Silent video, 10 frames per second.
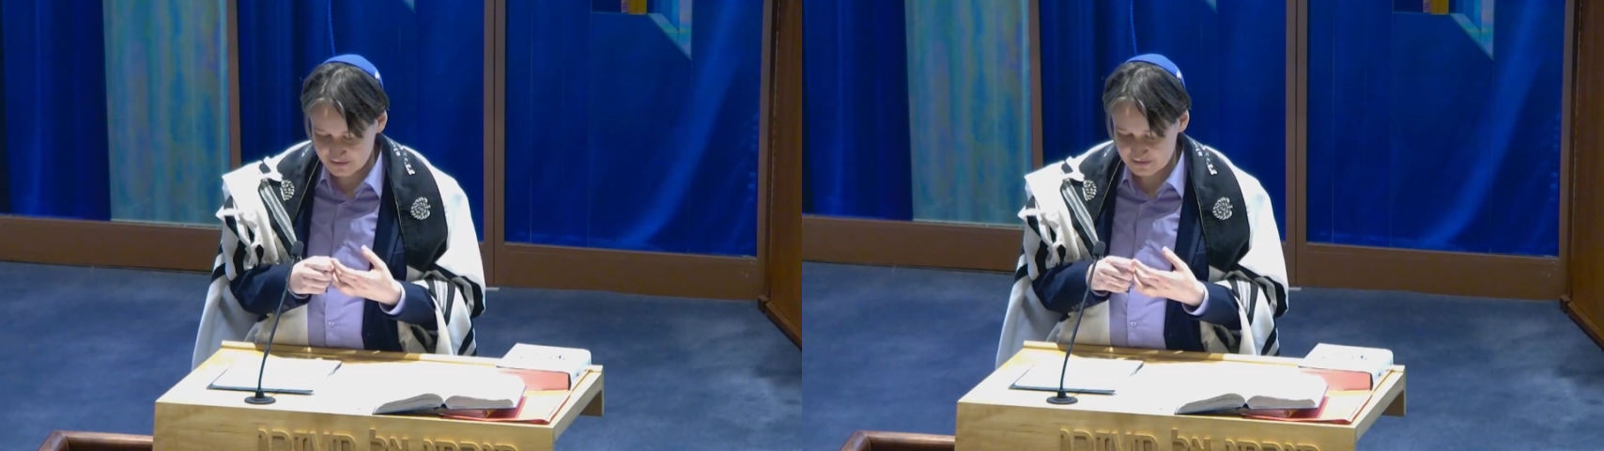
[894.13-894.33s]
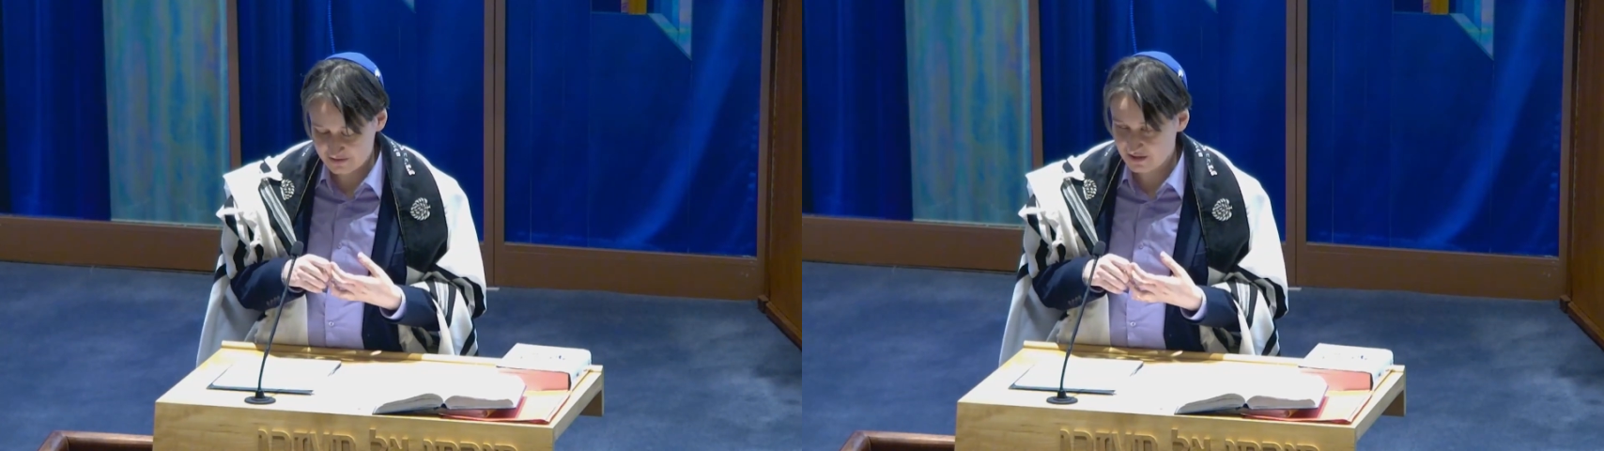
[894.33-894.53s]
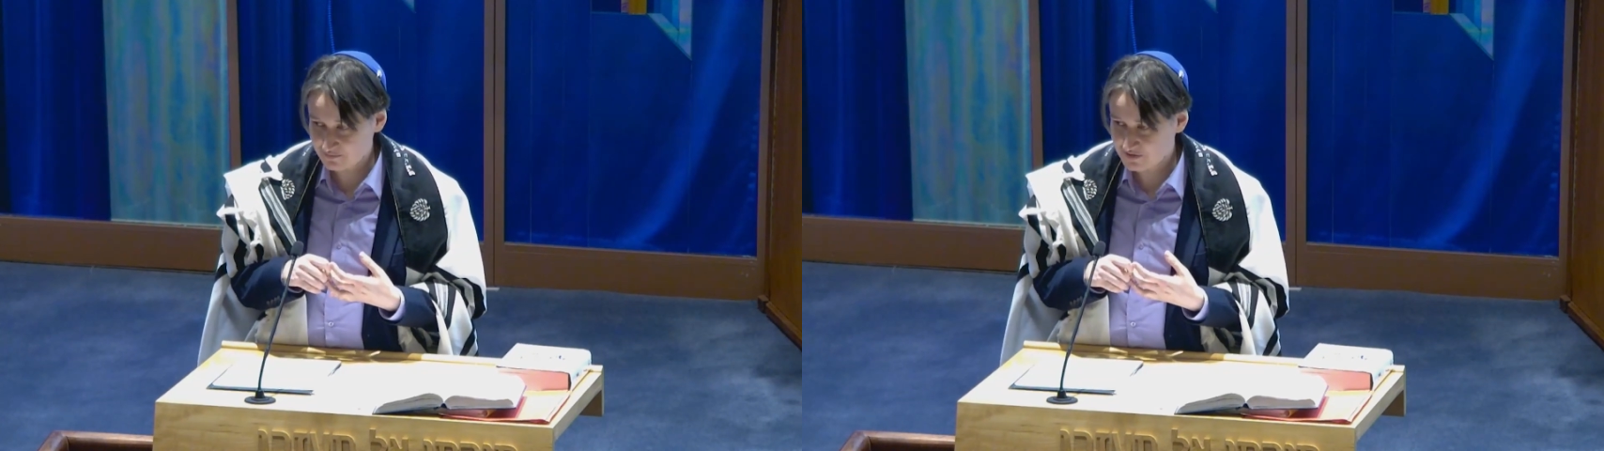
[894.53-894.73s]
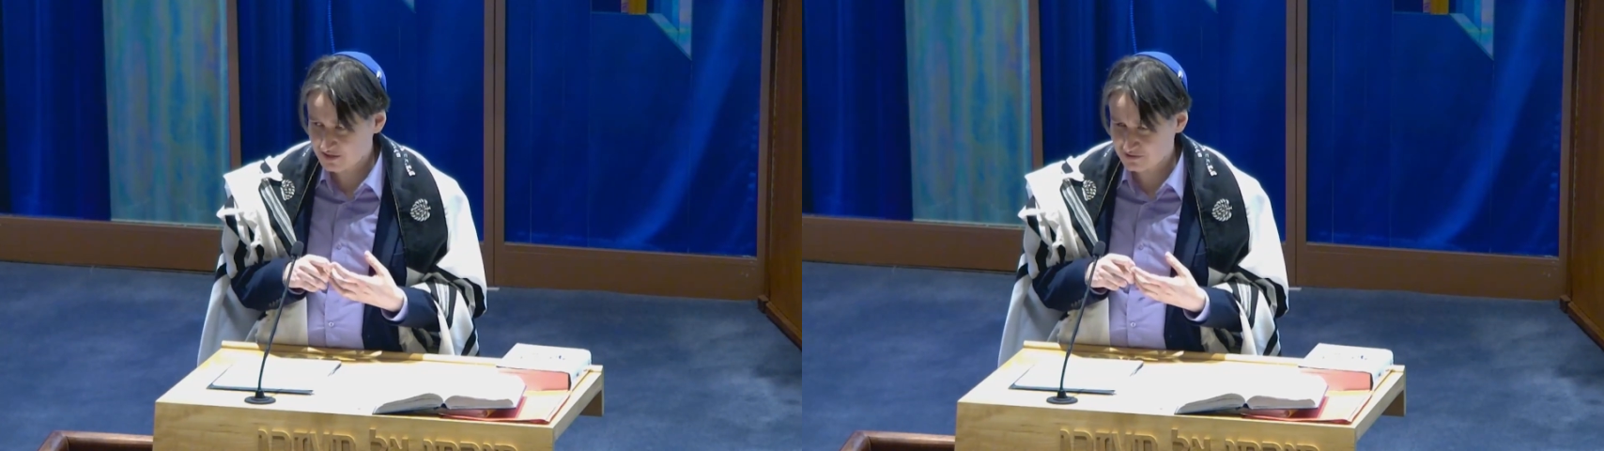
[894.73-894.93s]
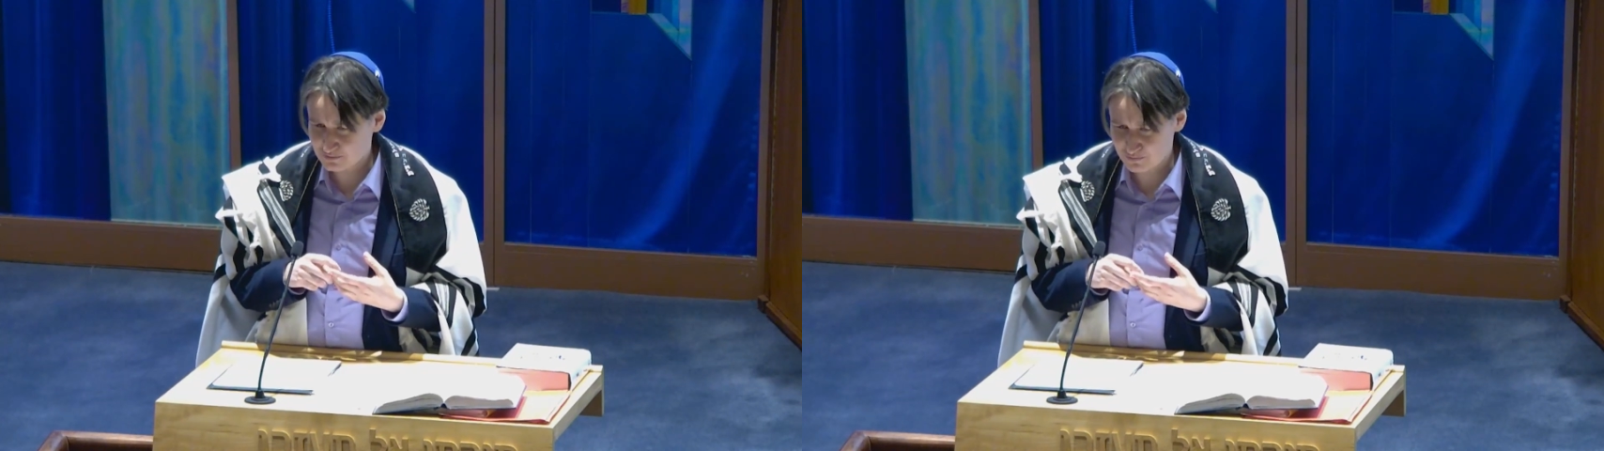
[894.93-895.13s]
the game
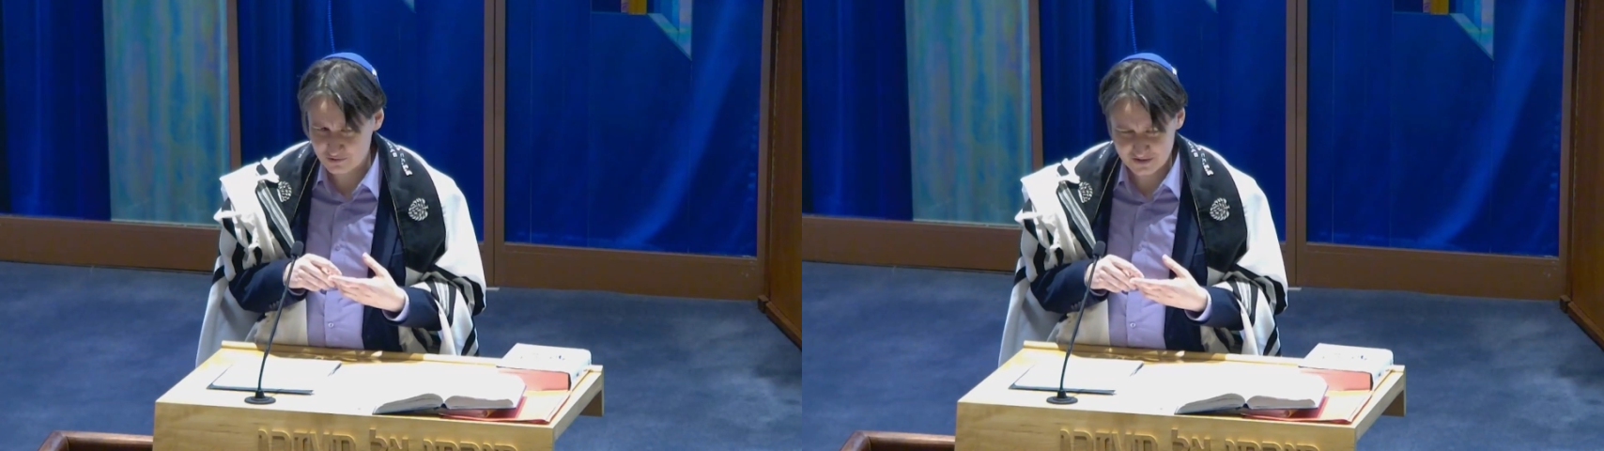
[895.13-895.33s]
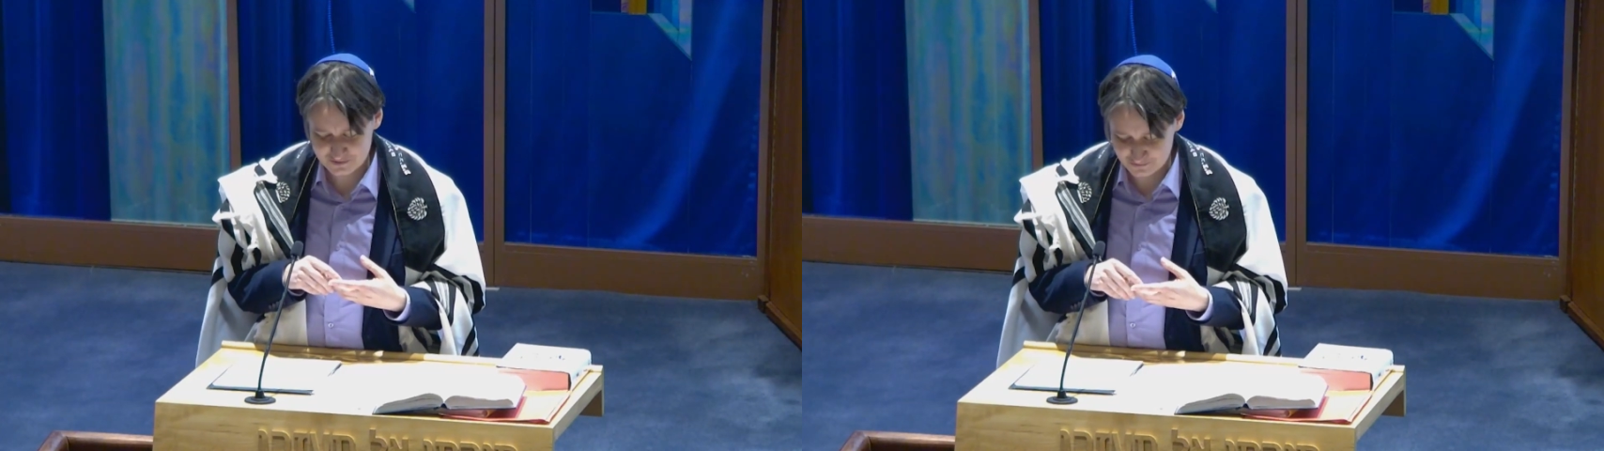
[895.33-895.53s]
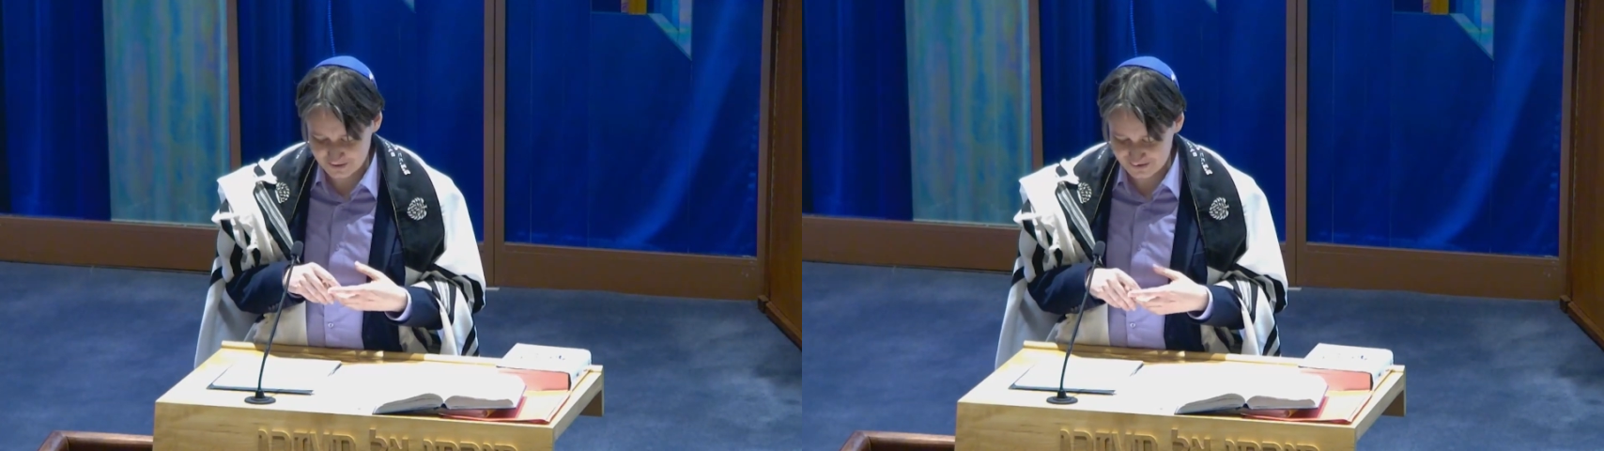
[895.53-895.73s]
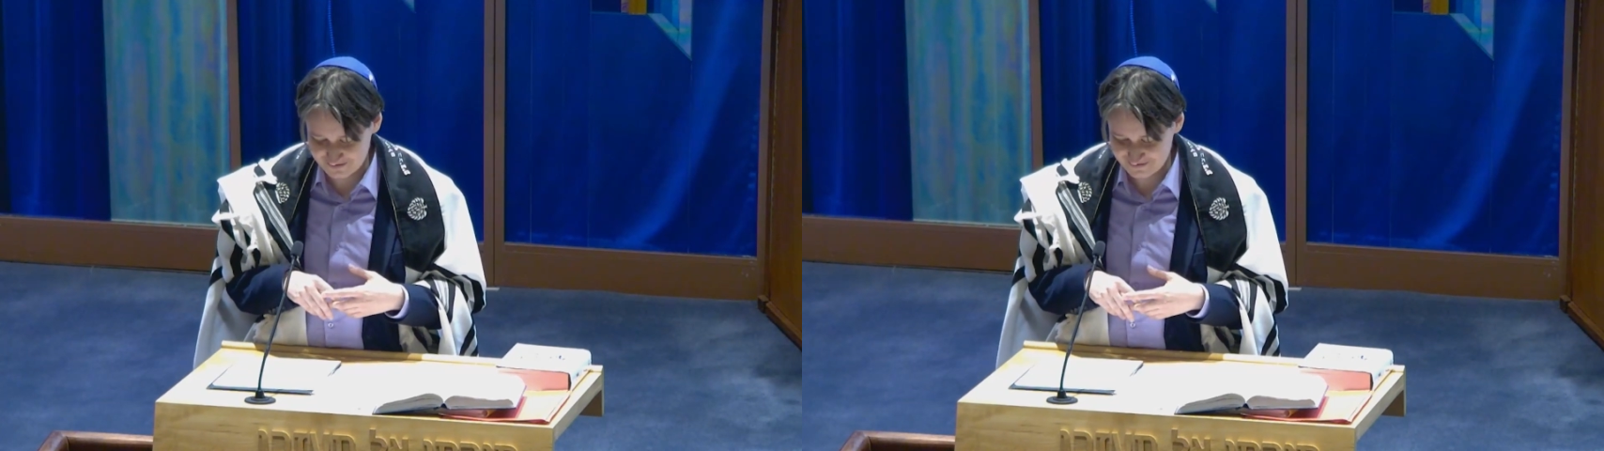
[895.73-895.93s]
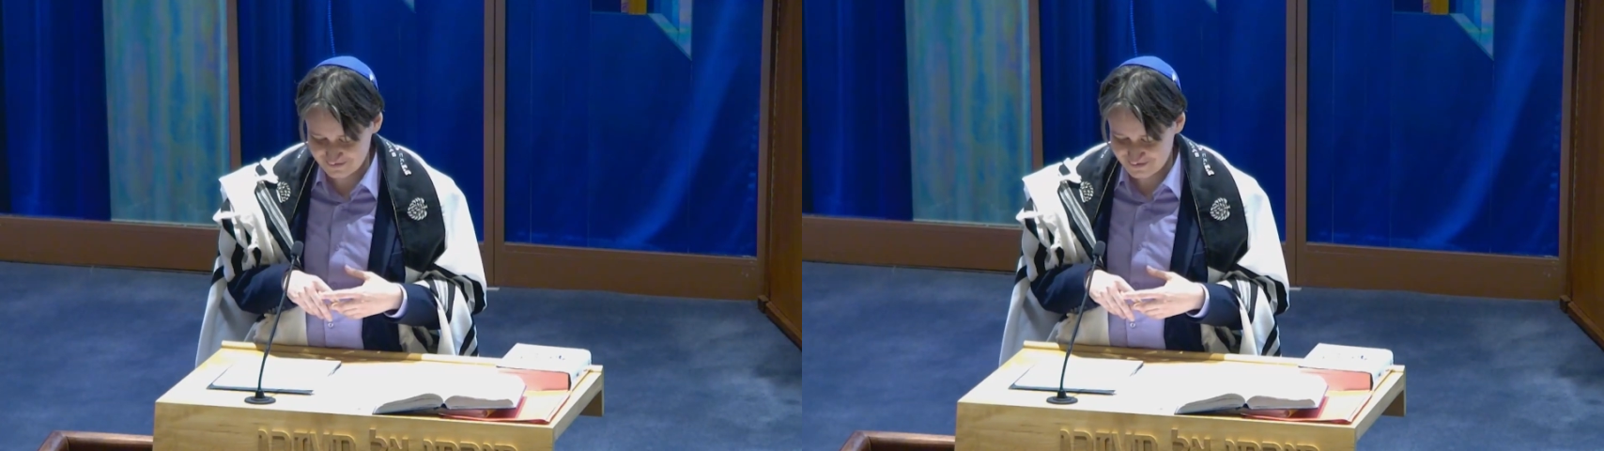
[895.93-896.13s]
doesn't work as
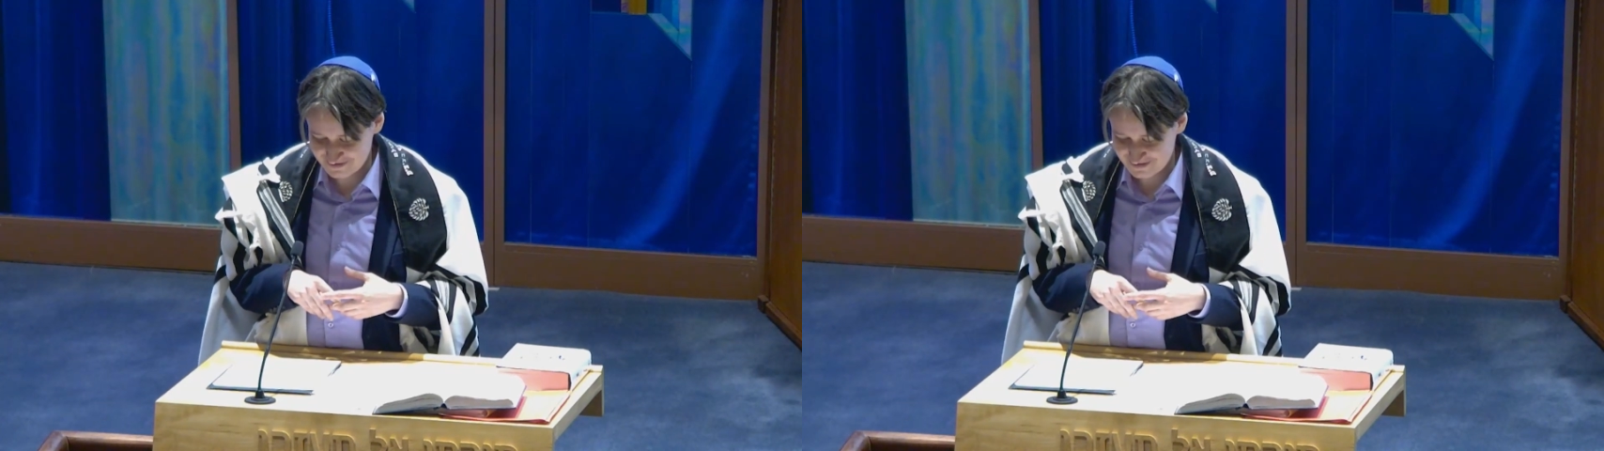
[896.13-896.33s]
well.